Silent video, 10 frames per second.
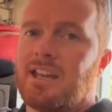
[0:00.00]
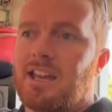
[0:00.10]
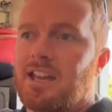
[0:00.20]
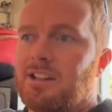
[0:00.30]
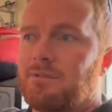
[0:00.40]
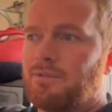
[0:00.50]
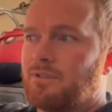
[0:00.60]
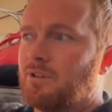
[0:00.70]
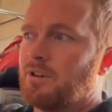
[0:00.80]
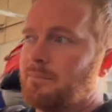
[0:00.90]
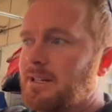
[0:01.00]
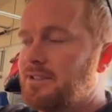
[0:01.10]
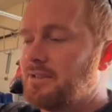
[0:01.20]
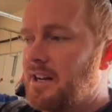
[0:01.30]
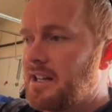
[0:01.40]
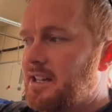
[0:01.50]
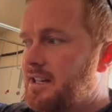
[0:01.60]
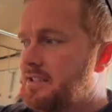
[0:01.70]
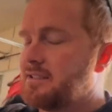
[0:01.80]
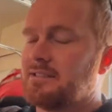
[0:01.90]
and for my truck.
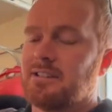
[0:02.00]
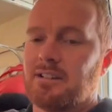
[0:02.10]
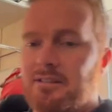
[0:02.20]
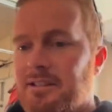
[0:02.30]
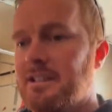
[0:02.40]
So